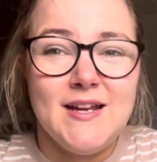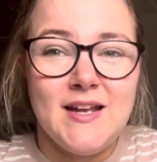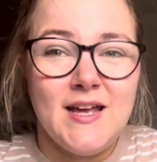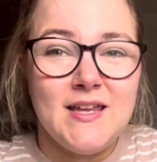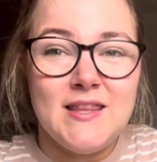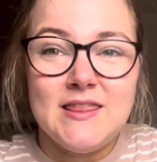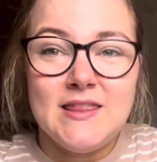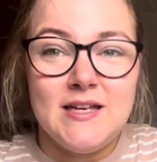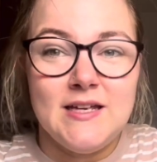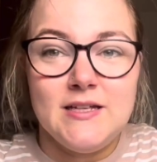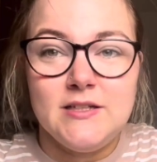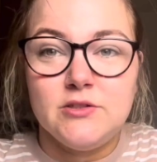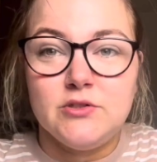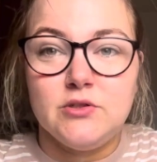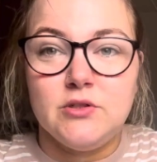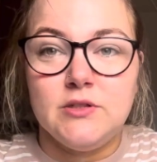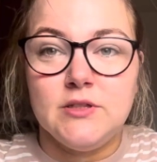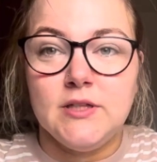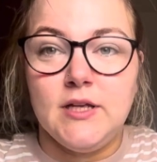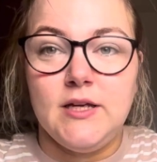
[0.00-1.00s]
I think,
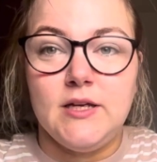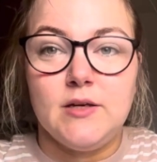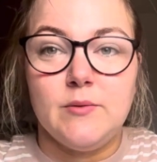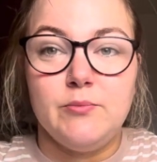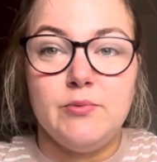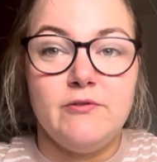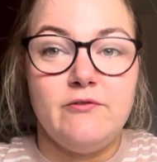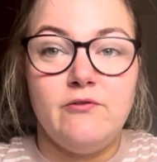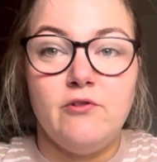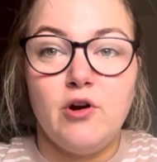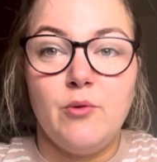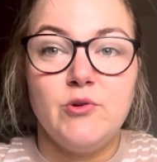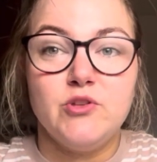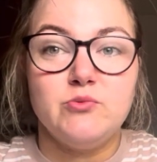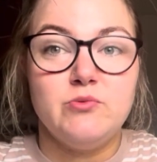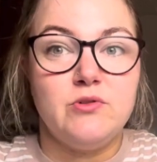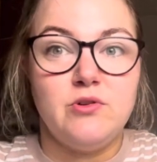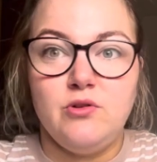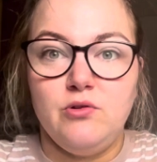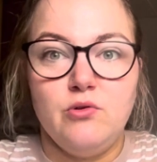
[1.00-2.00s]
doing like a performance
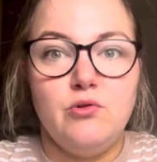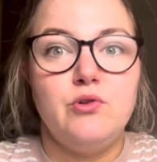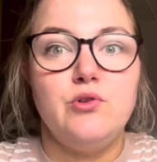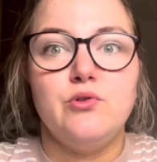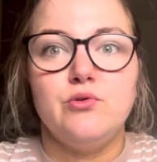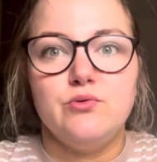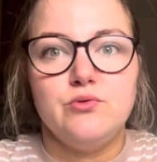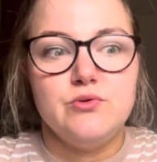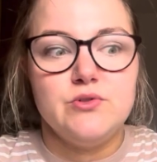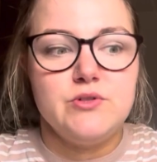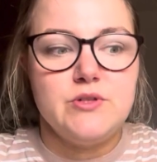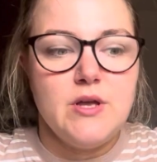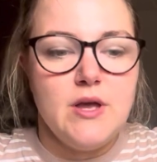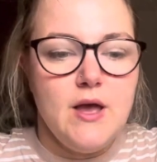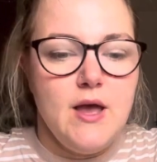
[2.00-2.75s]
with yo-yos,